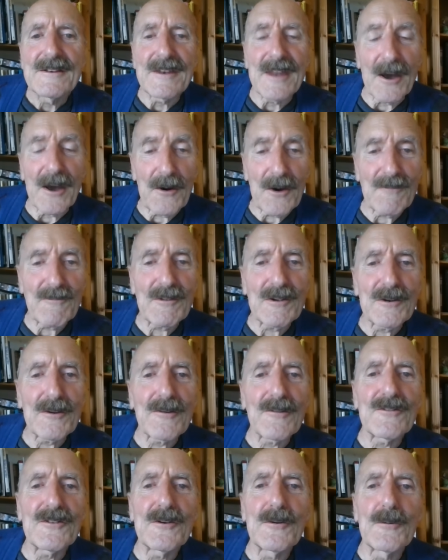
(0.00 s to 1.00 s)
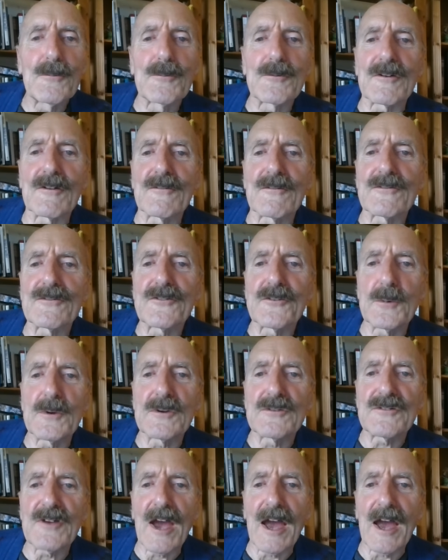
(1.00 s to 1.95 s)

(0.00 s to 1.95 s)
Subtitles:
Now have a look at the audience to which